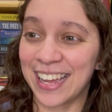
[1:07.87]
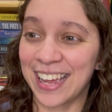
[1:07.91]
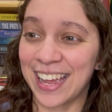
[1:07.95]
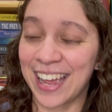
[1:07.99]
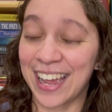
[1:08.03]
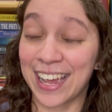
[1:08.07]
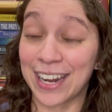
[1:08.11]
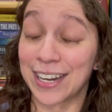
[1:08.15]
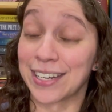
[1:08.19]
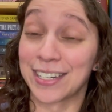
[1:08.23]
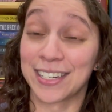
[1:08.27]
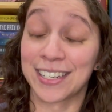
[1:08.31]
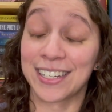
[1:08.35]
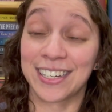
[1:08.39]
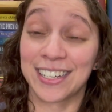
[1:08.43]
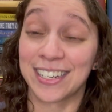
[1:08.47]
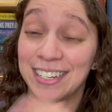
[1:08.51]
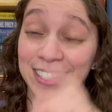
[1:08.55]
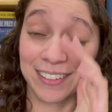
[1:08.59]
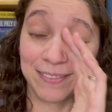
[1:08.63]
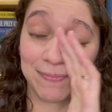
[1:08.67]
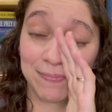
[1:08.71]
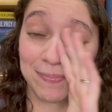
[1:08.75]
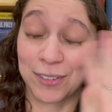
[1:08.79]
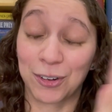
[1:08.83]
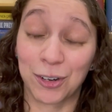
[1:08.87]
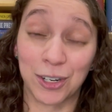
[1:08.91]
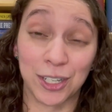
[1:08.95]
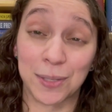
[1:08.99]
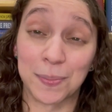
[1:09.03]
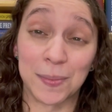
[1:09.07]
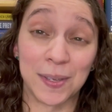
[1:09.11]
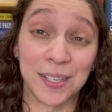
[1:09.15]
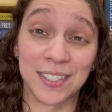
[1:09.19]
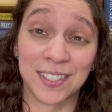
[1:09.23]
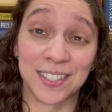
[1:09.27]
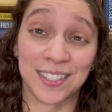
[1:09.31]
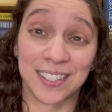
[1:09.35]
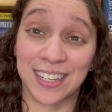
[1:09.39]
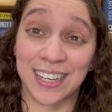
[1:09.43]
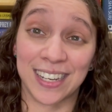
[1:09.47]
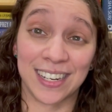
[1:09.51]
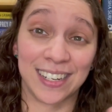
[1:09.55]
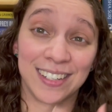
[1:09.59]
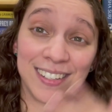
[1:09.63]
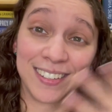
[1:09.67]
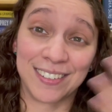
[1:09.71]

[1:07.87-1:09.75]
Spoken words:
and Christmas and